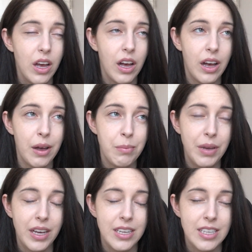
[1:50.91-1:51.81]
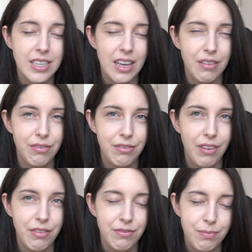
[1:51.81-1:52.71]
uh, because I've,
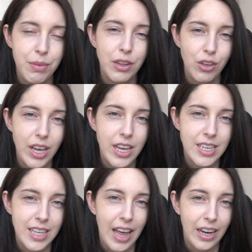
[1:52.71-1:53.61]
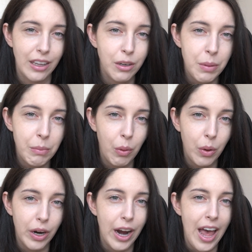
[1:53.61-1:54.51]
I've been looking into that a little bit
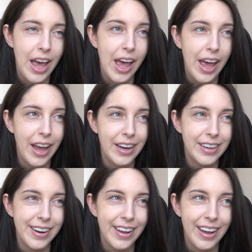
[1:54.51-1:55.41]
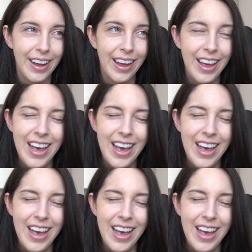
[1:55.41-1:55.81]
more and uh,